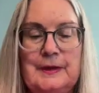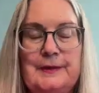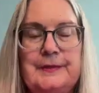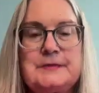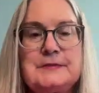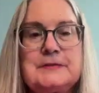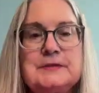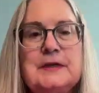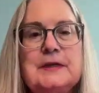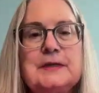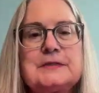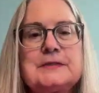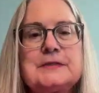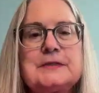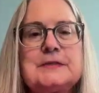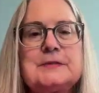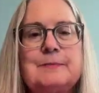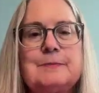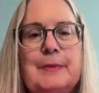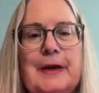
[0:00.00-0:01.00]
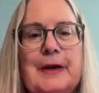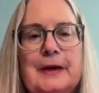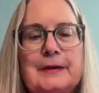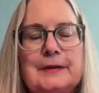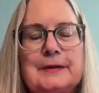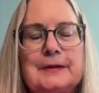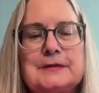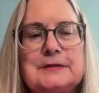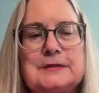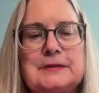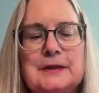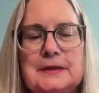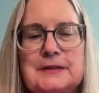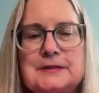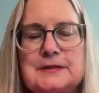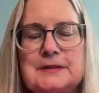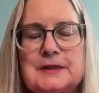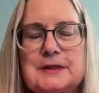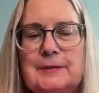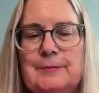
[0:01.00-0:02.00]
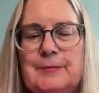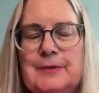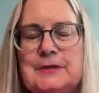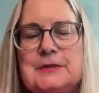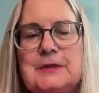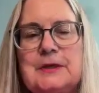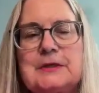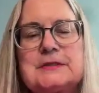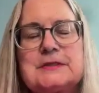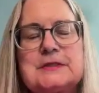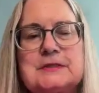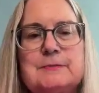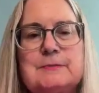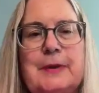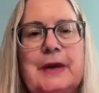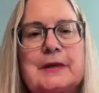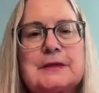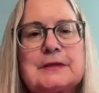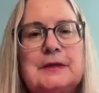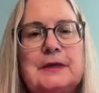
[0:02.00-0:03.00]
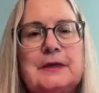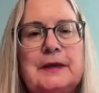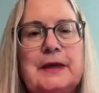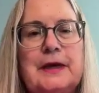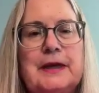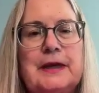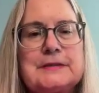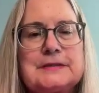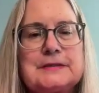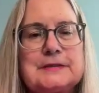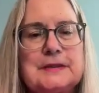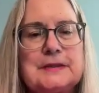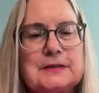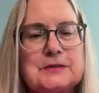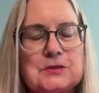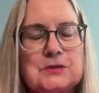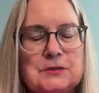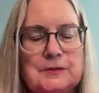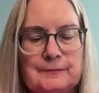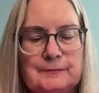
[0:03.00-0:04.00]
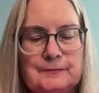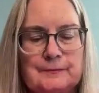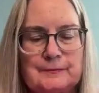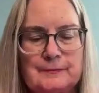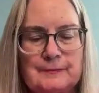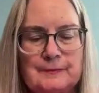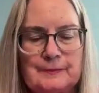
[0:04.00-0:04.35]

And this takes us back, this next statement takes us back to last session.